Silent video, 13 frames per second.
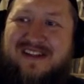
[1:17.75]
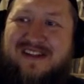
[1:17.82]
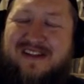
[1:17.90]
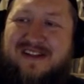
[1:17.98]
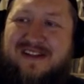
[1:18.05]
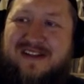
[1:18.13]

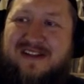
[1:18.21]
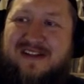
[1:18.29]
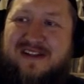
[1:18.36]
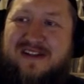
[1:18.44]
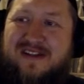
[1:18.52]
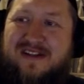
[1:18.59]

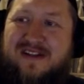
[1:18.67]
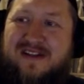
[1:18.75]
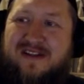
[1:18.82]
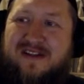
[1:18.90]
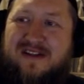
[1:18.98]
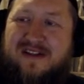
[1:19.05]

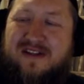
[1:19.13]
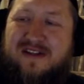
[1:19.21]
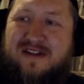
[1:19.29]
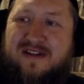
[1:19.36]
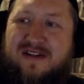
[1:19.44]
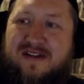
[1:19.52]

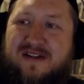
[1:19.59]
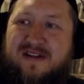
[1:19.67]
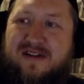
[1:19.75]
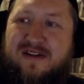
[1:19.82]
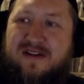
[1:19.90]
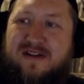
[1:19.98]

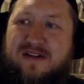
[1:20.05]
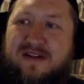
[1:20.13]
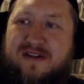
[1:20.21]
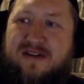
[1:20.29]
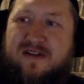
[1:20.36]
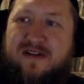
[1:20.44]

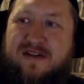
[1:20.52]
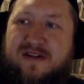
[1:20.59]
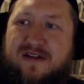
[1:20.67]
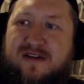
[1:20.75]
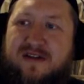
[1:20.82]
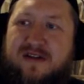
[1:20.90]

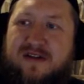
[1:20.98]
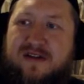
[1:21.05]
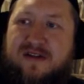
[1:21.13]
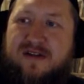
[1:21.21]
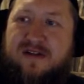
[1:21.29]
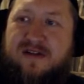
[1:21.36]

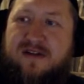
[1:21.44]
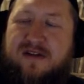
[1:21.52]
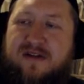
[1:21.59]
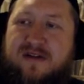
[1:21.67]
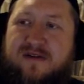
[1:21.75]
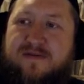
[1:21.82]

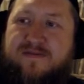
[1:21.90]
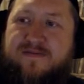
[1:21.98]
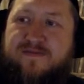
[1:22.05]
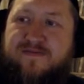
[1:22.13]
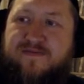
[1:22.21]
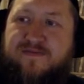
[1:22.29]

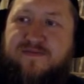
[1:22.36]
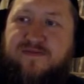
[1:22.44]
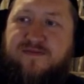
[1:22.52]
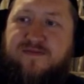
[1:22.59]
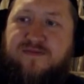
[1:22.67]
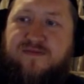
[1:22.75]

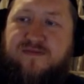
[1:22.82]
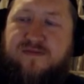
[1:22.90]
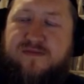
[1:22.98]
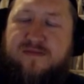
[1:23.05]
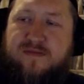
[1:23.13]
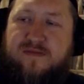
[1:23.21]

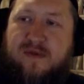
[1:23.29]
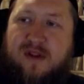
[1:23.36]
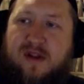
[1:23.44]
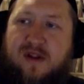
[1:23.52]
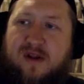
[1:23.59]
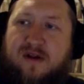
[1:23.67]

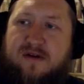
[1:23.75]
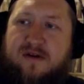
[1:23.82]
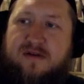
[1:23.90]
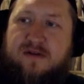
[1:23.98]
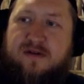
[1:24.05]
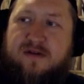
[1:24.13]

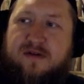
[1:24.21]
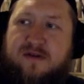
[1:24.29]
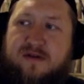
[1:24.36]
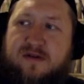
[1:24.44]
The person shown says nothing.